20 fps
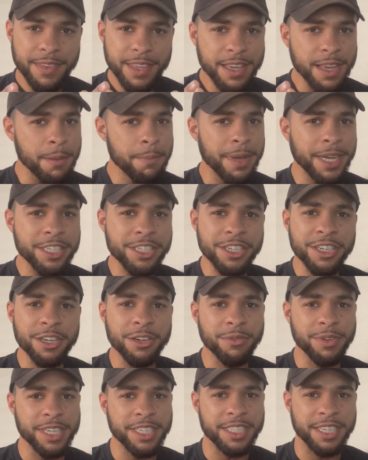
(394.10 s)
make sure
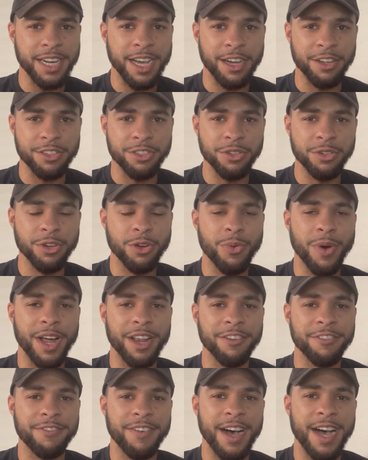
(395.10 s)
you're reaching out to a
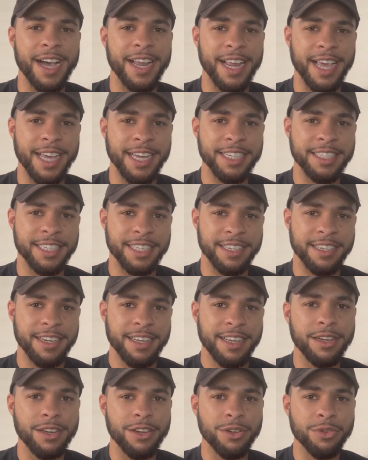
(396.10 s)
qualified agent
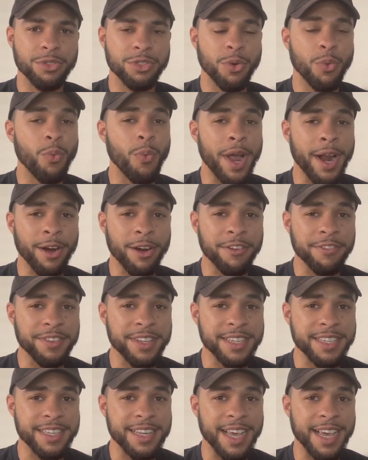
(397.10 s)
who's aware of
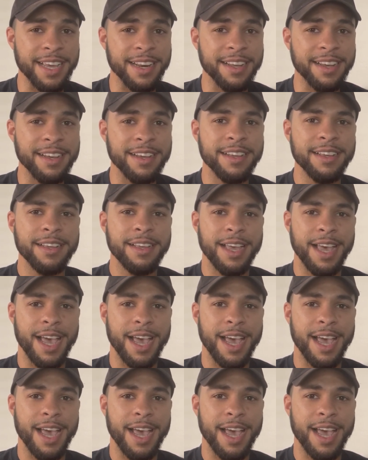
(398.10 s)
this data